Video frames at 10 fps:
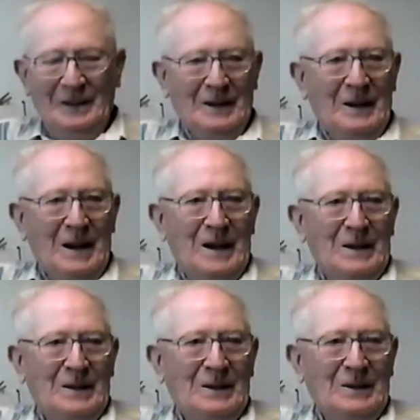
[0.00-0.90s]
You dig
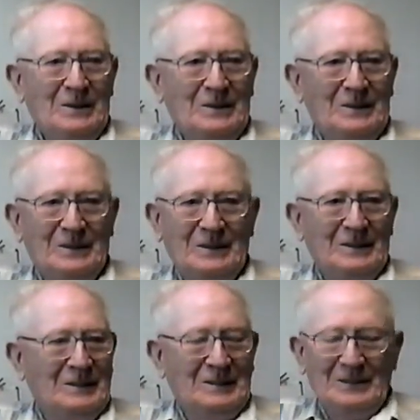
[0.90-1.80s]
that with a little
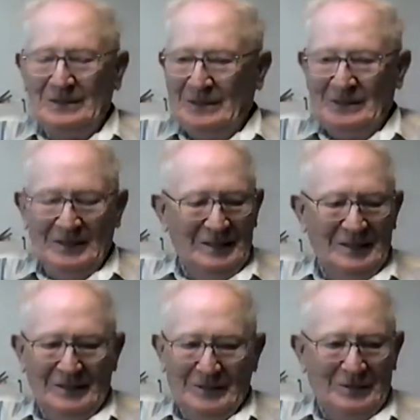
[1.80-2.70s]
old short-handled
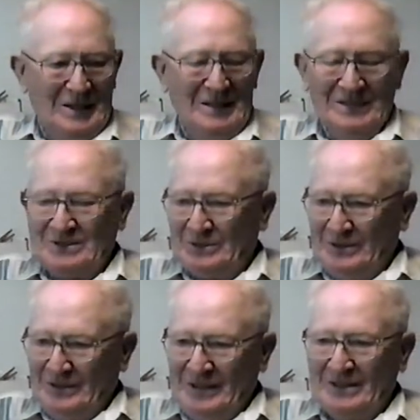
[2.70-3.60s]
spade?
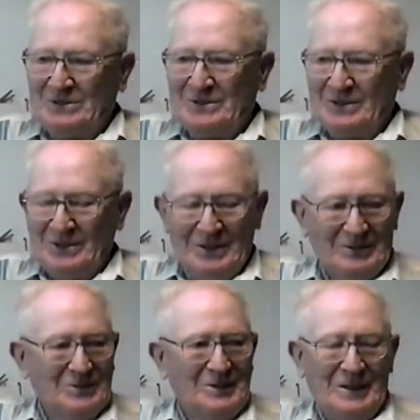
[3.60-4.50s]
Short-handled
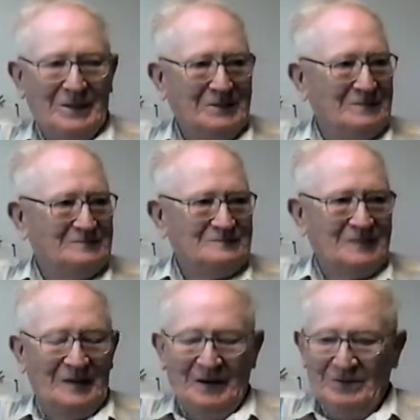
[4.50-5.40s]
shovel, yeah.
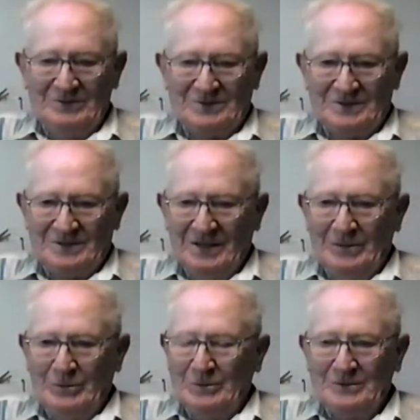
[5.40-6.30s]
That was terrible.